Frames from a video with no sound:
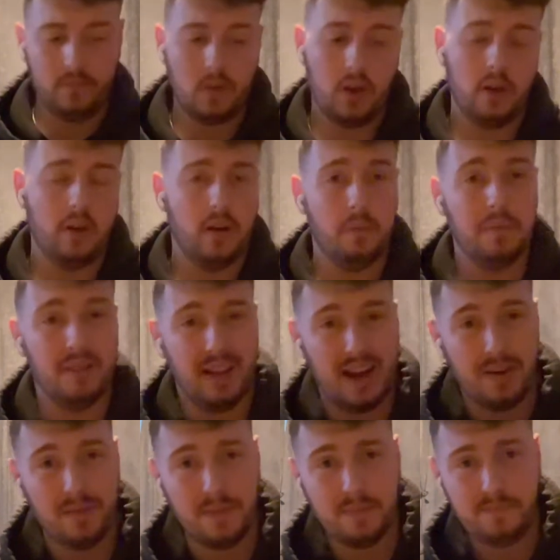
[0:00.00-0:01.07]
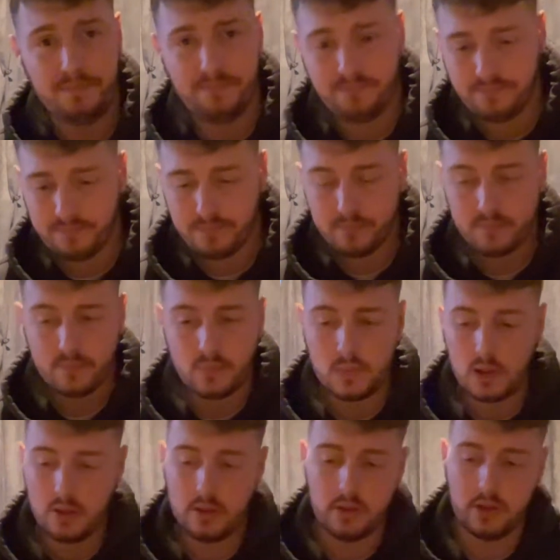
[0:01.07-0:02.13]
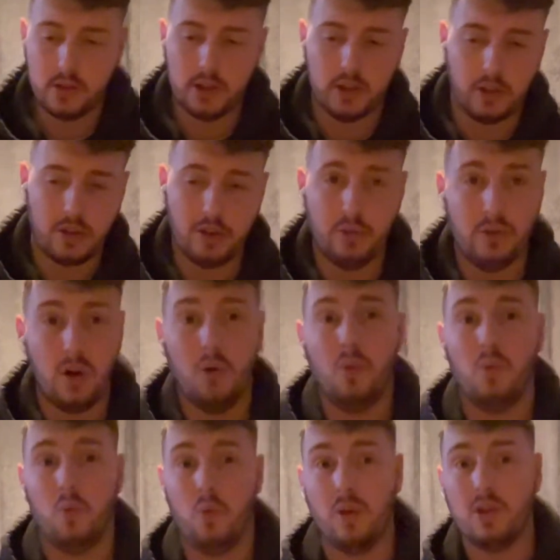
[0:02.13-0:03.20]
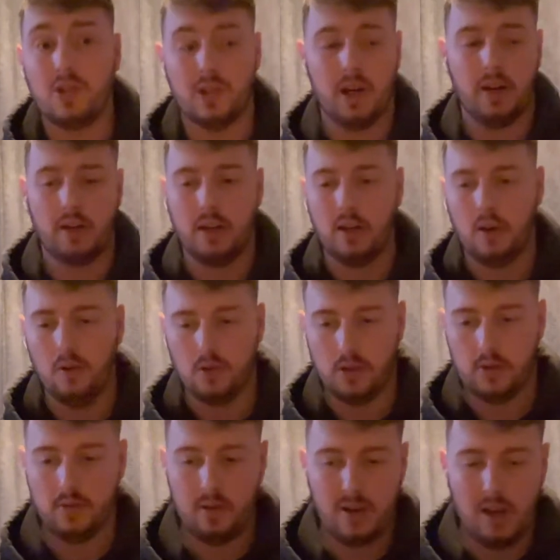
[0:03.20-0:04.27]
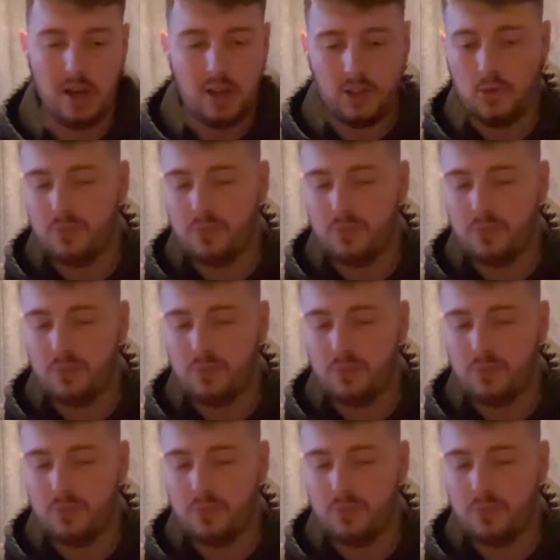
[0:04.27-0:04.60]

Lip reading: lettering, so you know which side it goes on. So it's